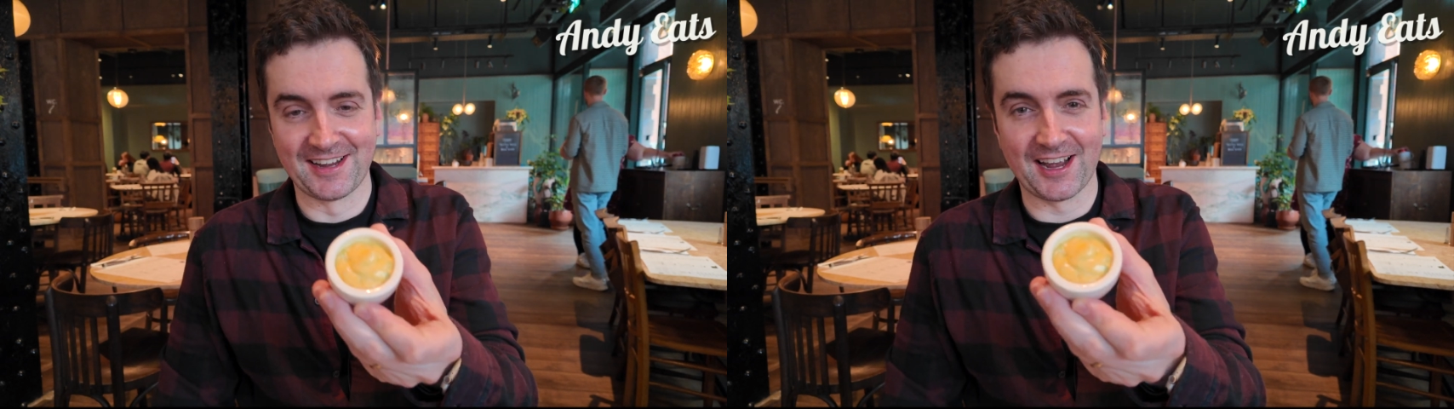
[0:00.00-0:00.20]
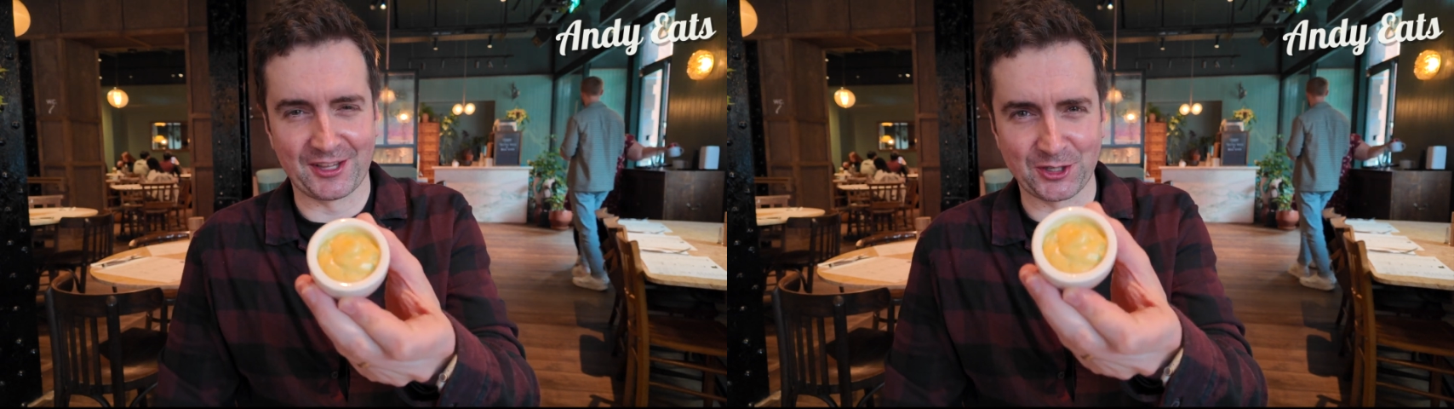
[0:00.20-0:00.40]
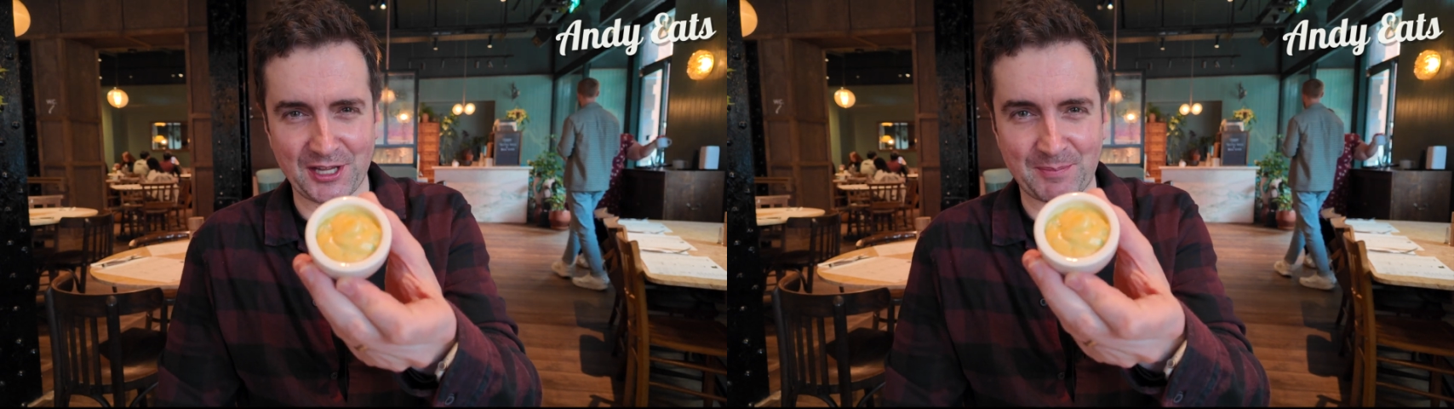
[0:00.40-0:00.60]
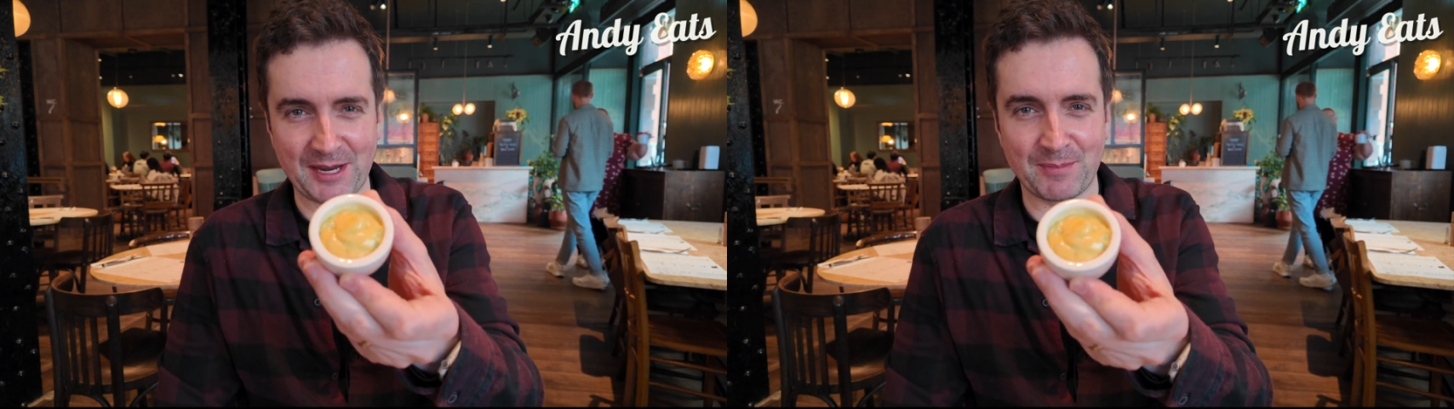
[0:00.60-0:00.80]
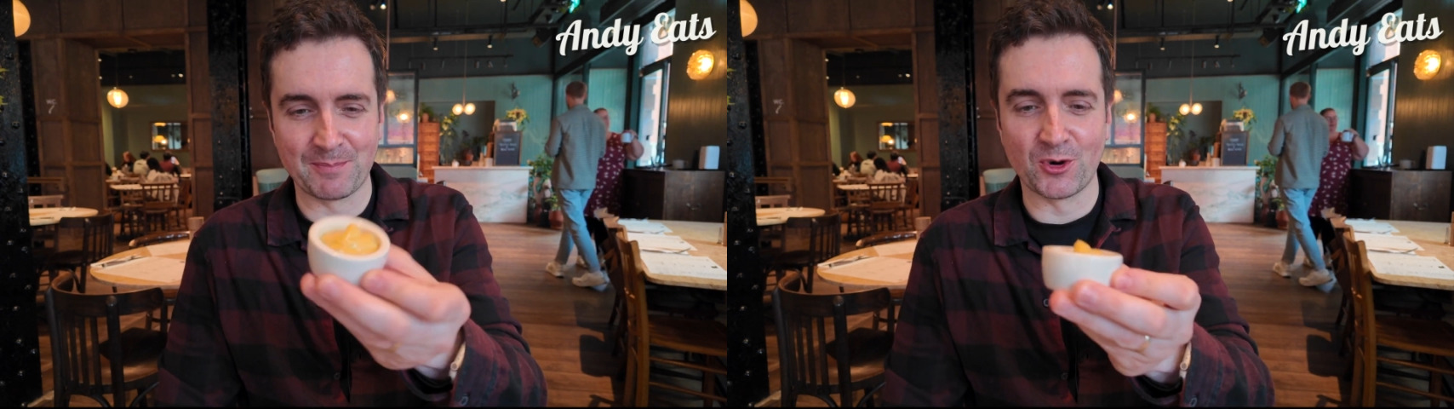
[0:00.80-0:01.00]
I thought there'd be
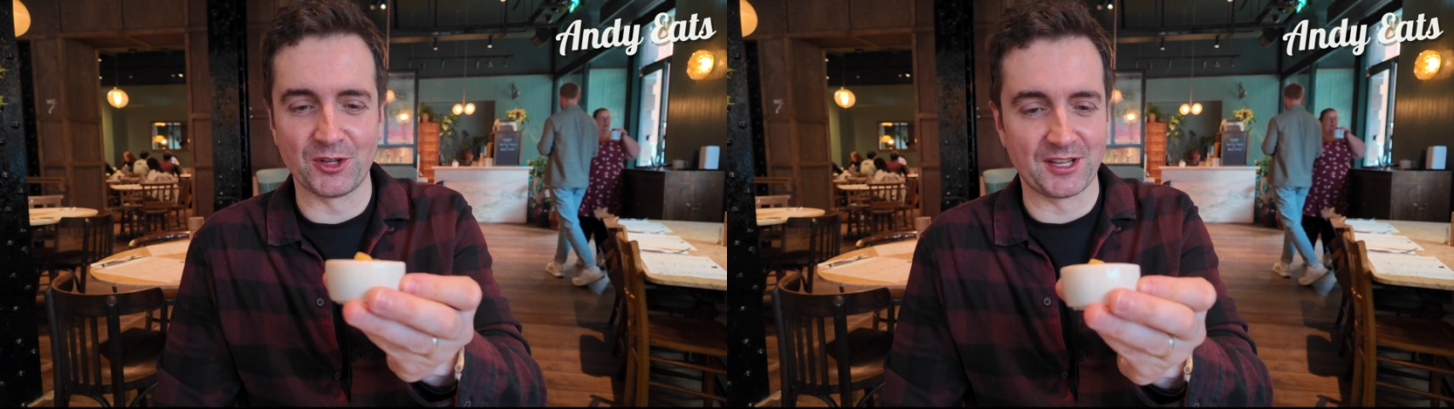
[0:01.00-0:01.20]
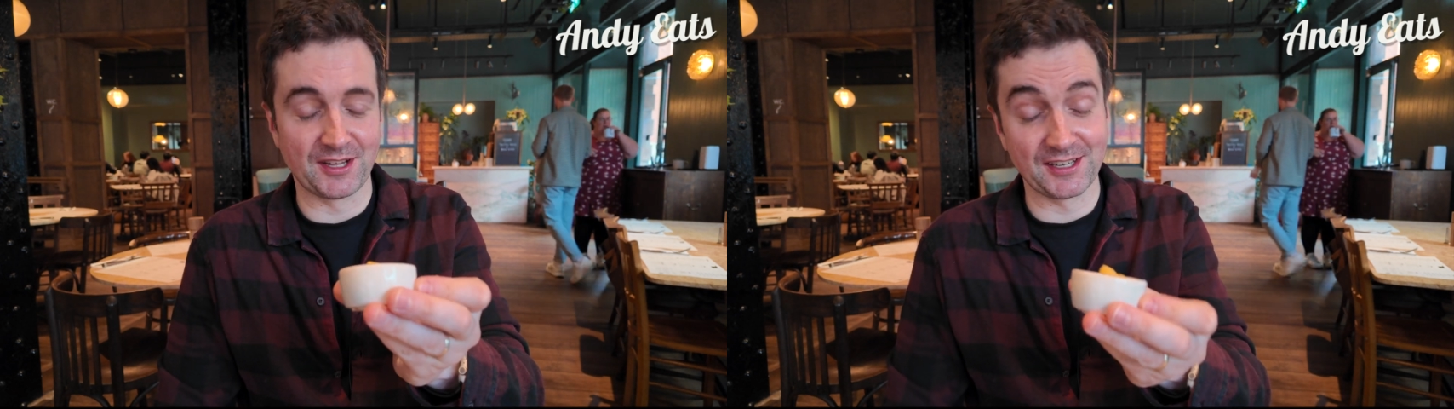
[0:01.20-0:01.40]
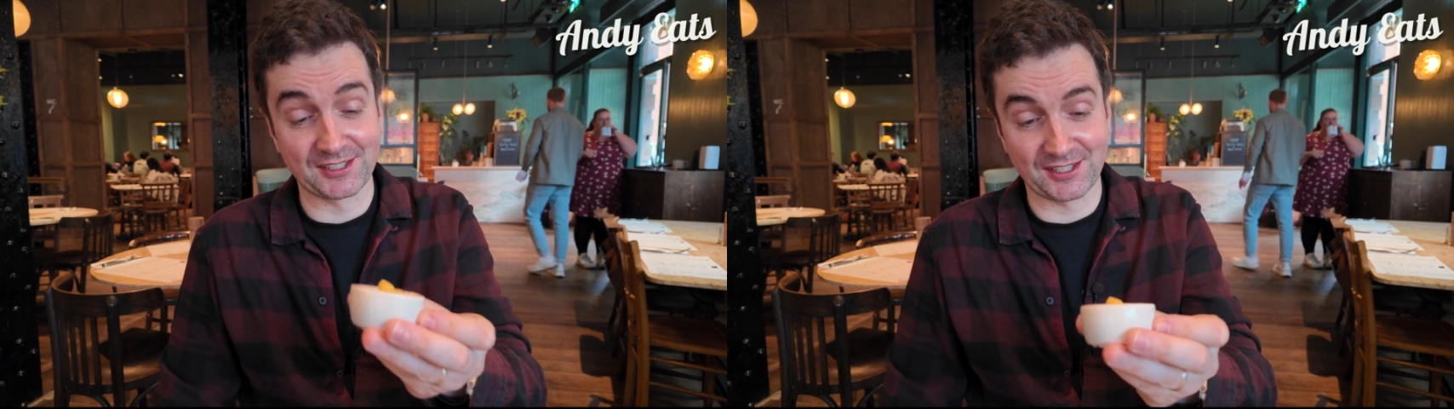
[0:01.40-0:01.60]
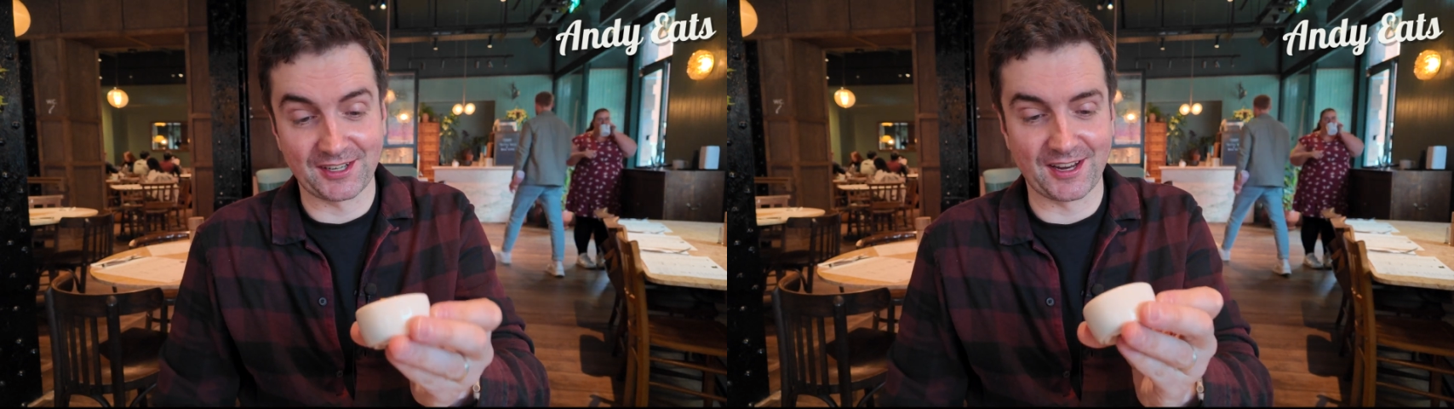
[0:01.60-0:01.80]
a bit more than this.